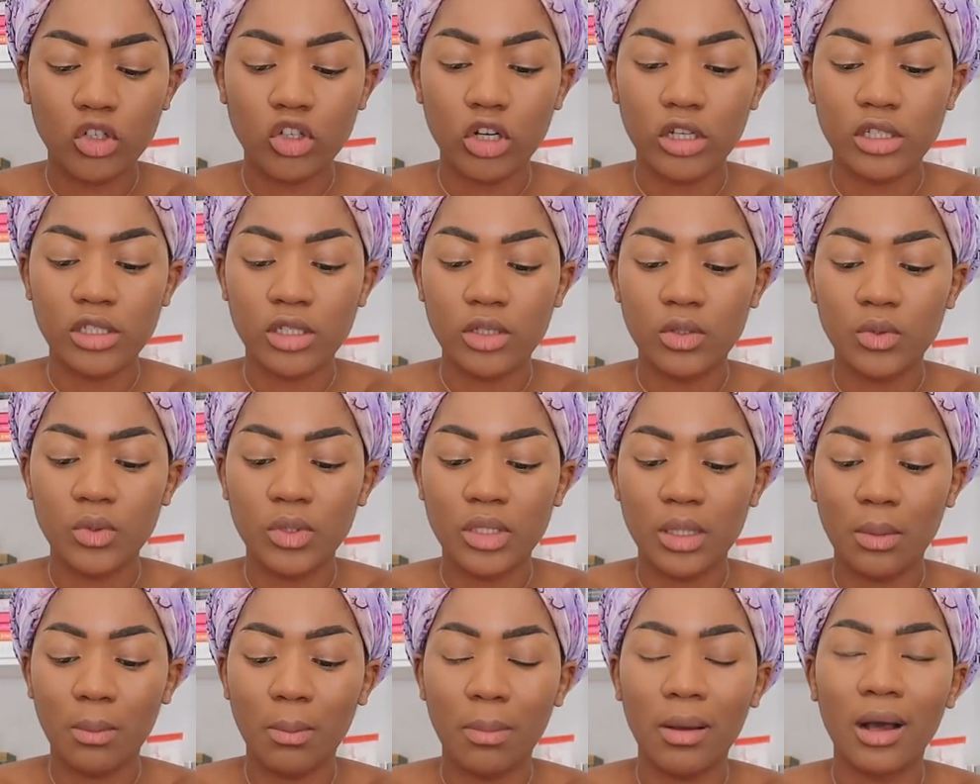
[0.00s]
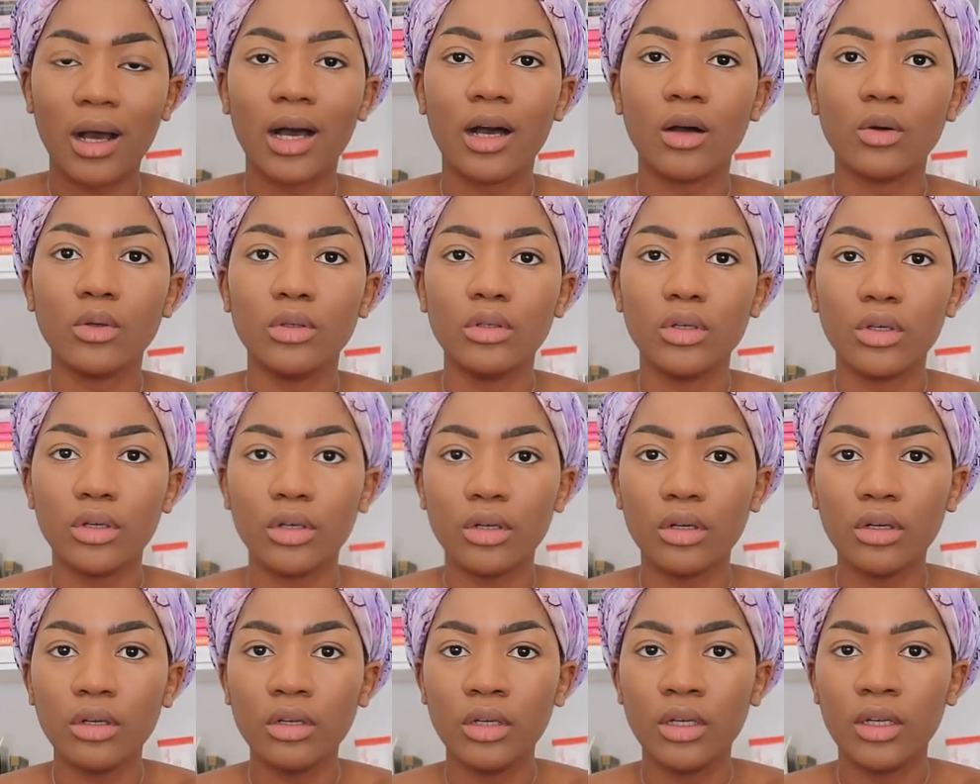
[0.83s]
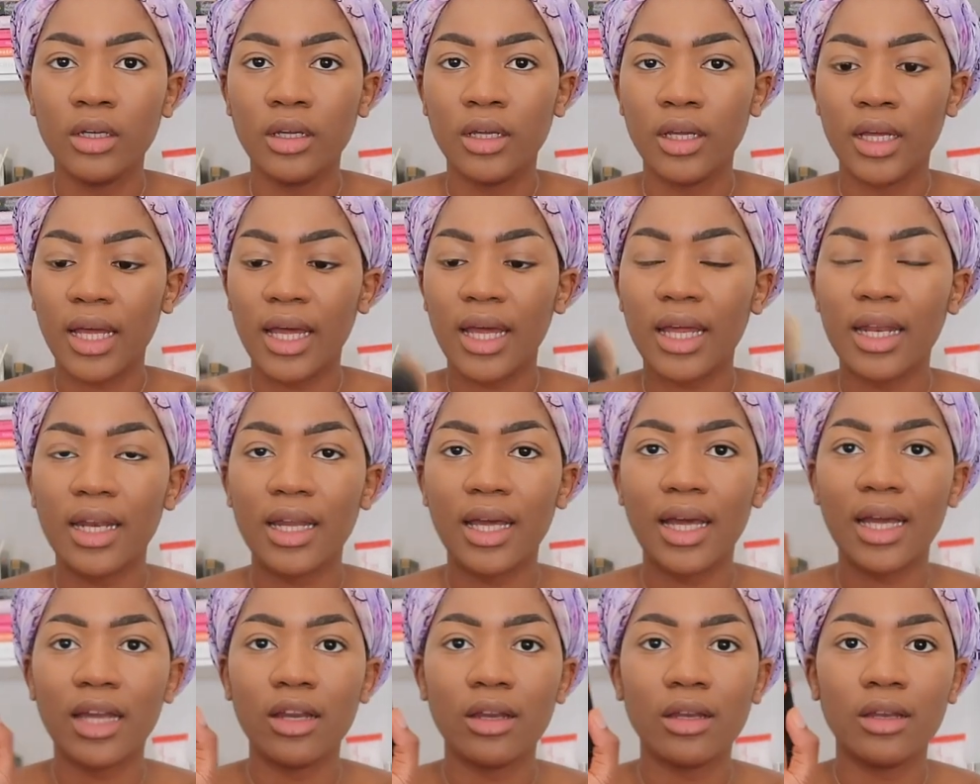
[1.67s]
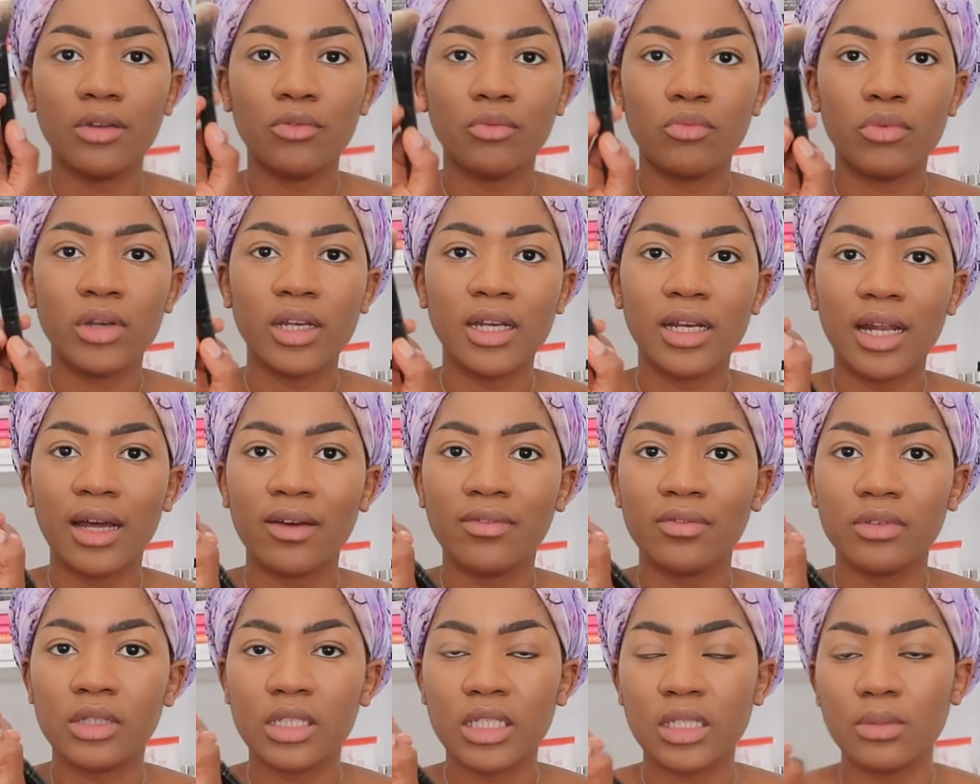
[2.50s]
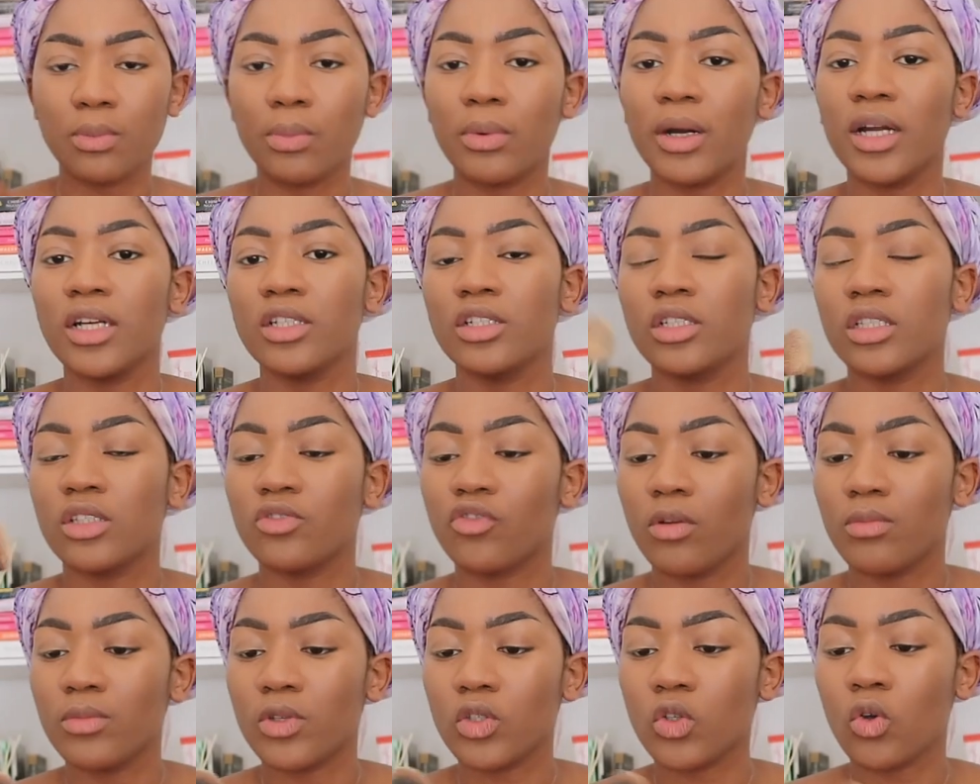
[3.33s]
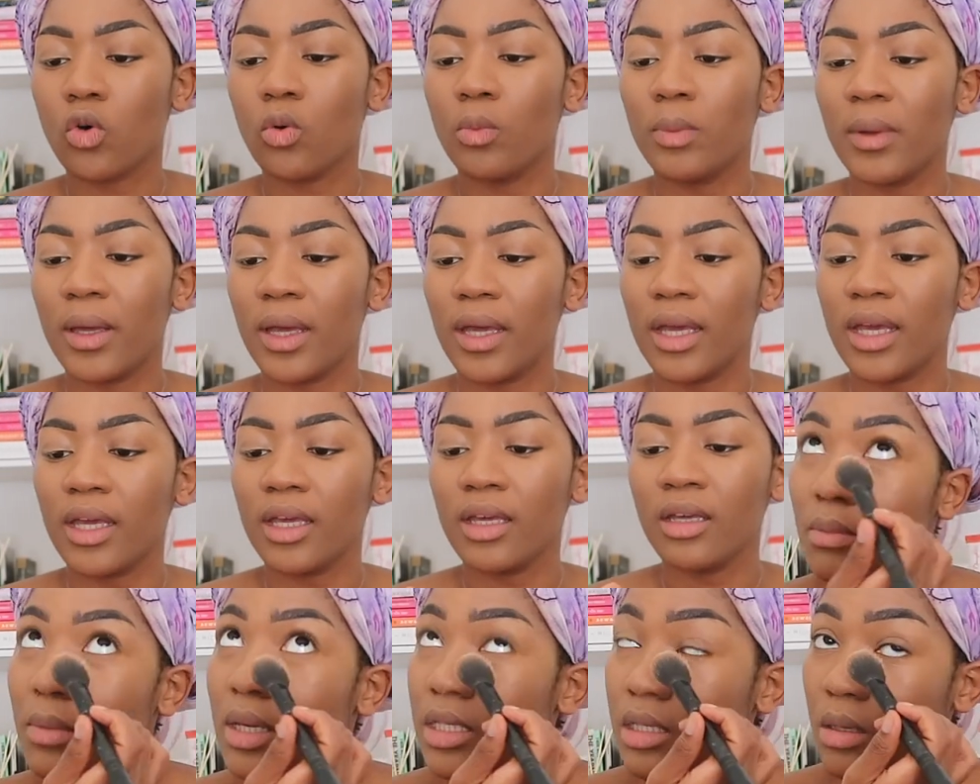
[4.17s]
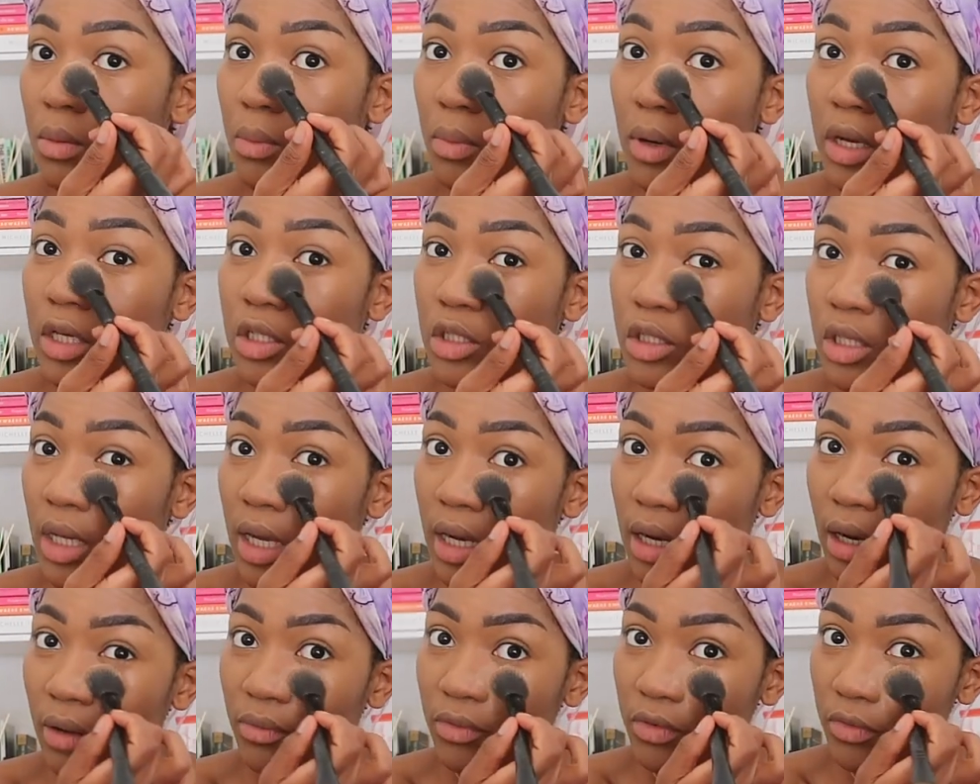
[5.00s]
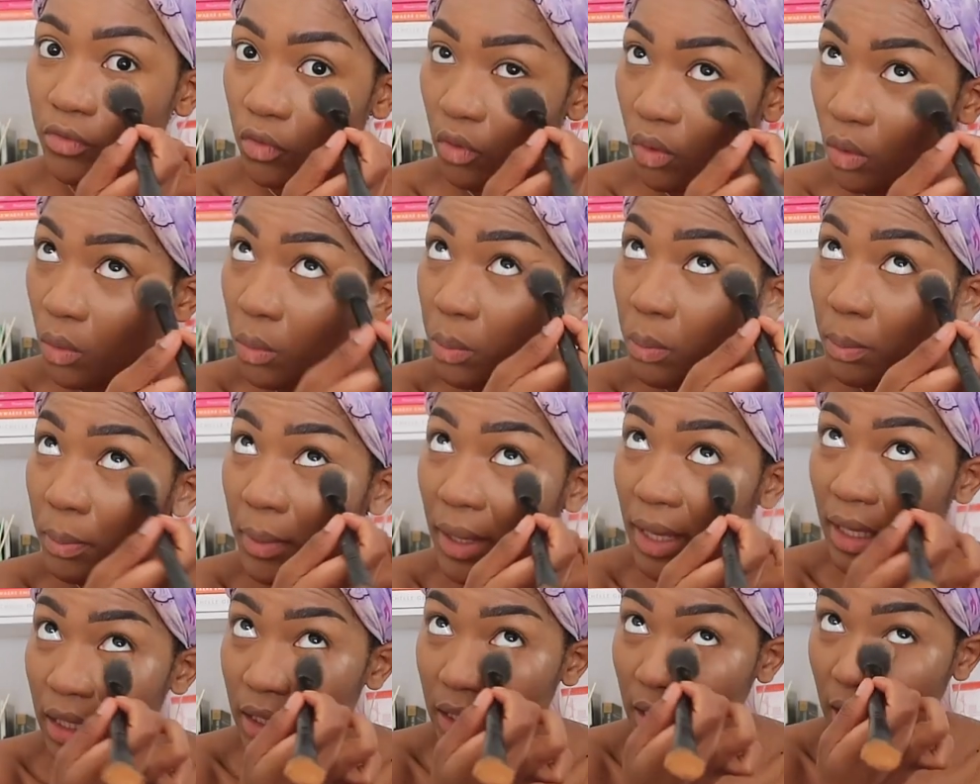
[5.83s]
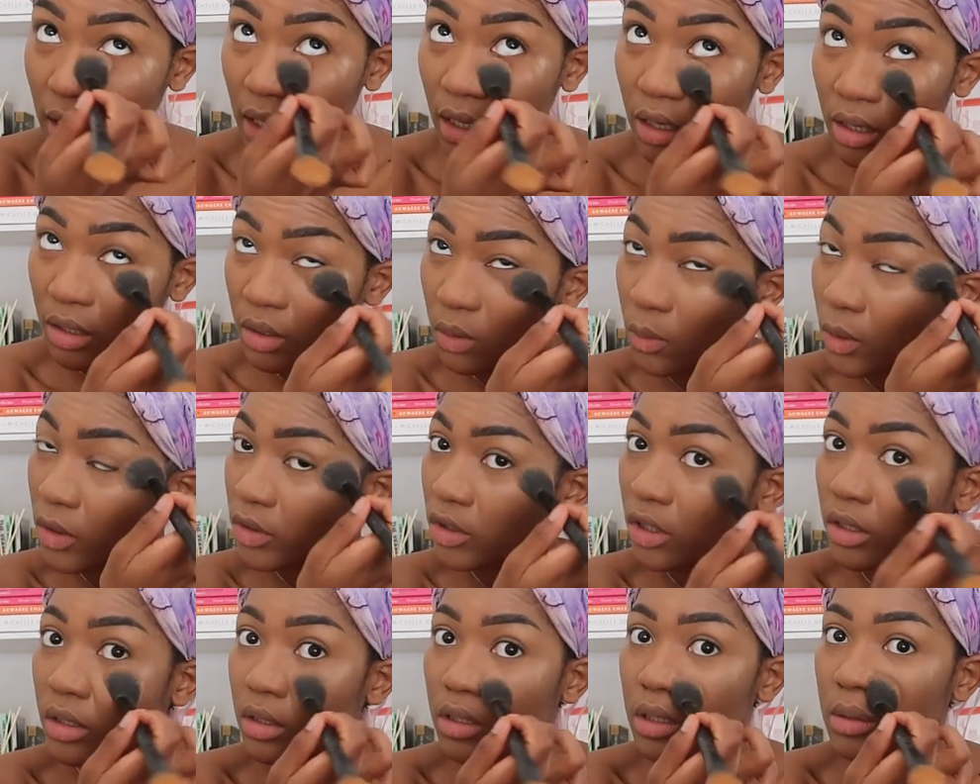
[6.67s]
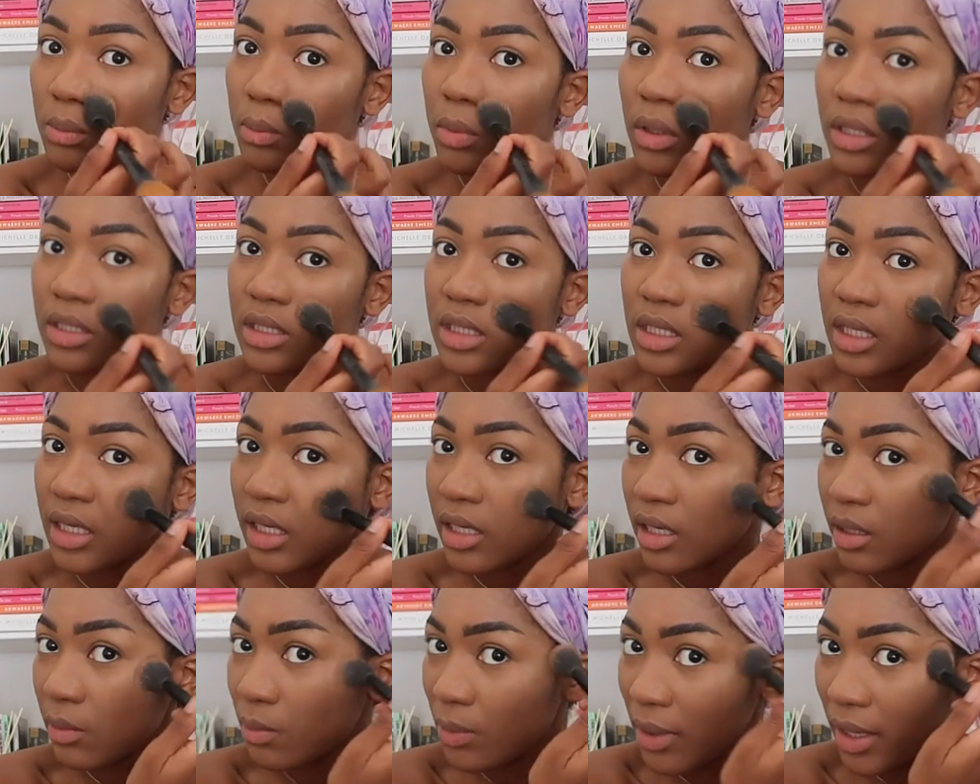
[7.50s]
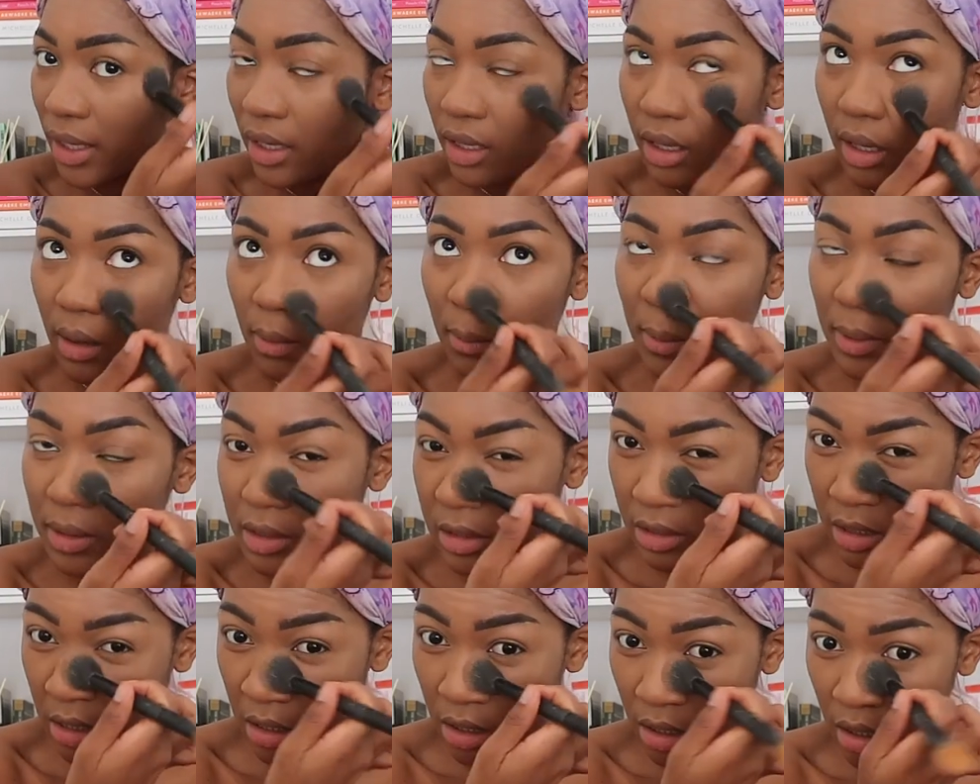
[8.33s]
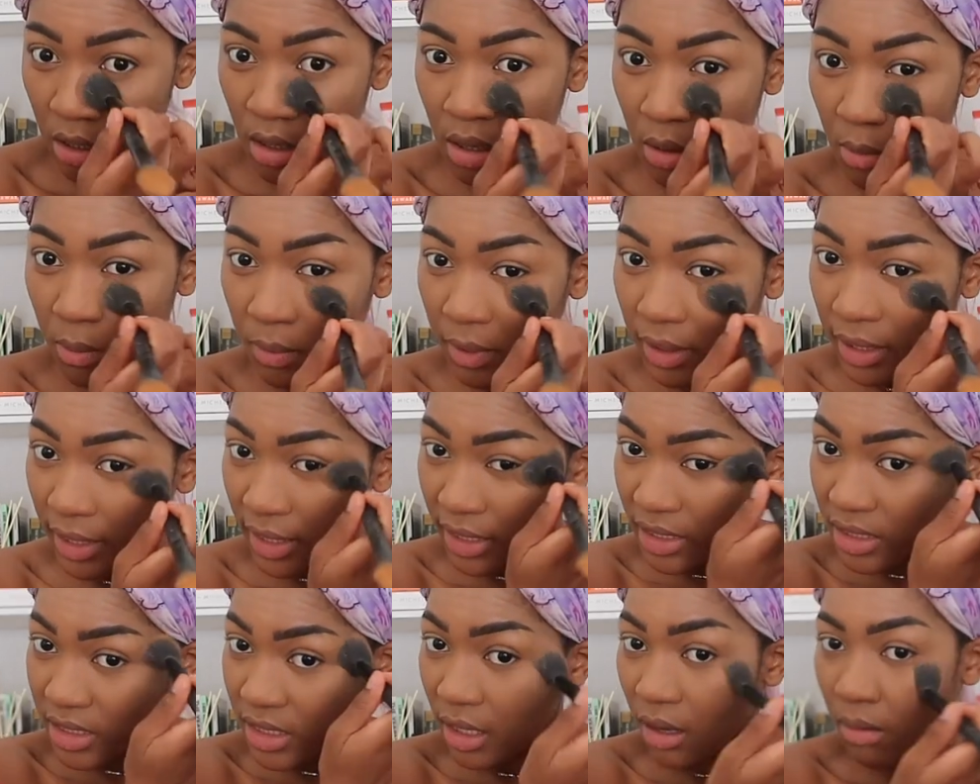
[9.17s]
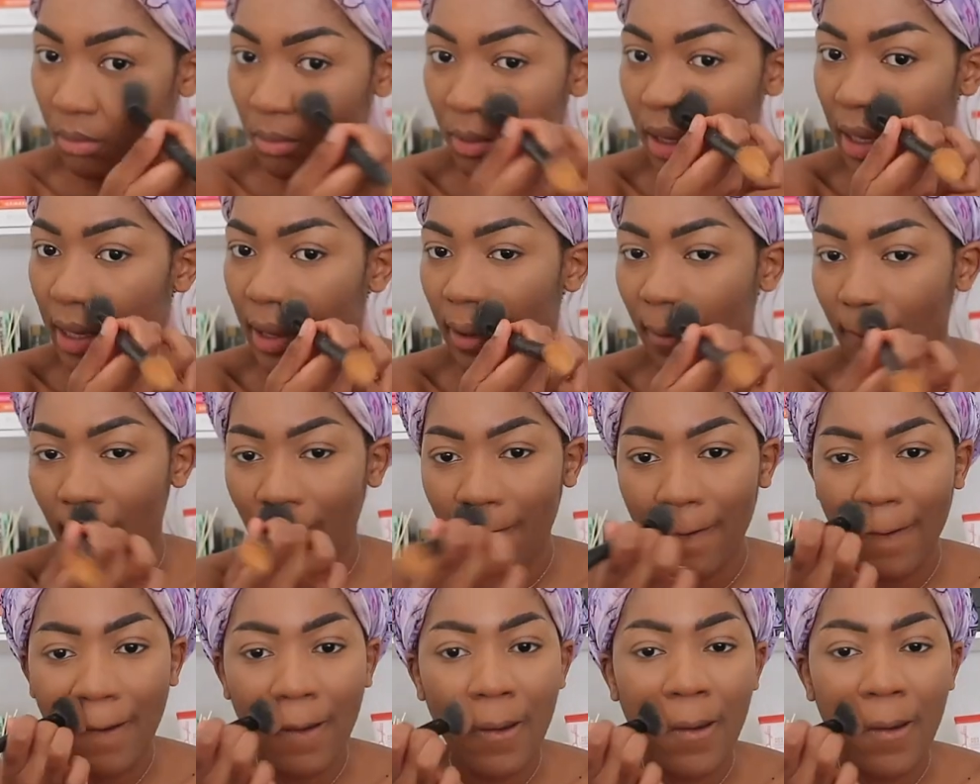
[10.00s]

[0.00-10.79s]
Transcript: translucent powder, and I really love this brush. It's from Sorbet. Amazing brush. I love it for baking. Well, not particularly baking, but placing my